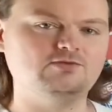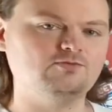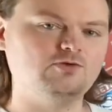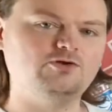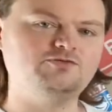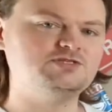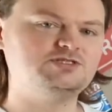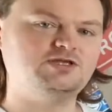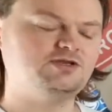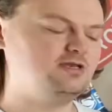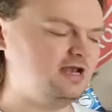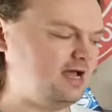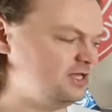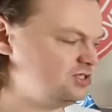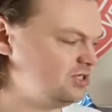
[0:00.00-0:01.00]
Rovers didn't
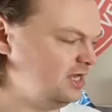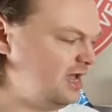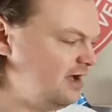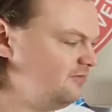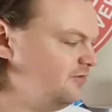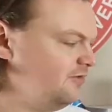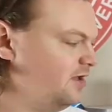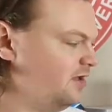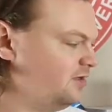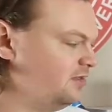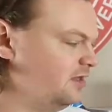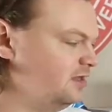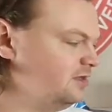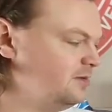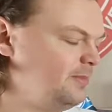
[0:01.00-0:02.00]
actually have
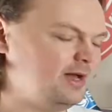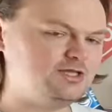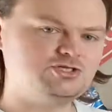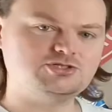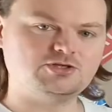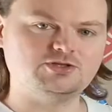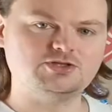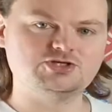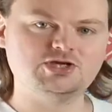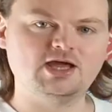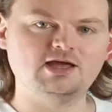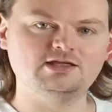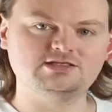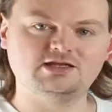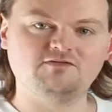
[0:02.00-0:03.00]
the patches on the
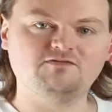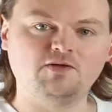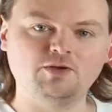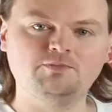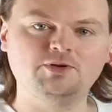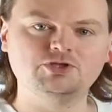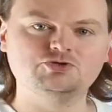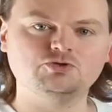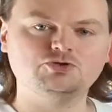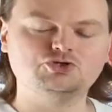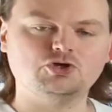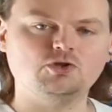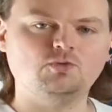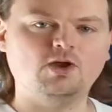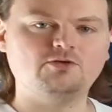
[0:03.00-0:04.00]
shirts, and I found a picture of
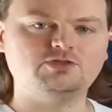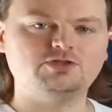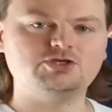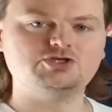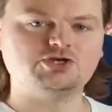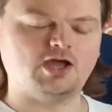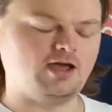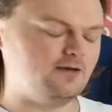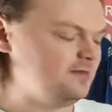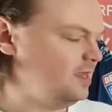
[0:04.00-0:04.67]
Joel wearing this shirt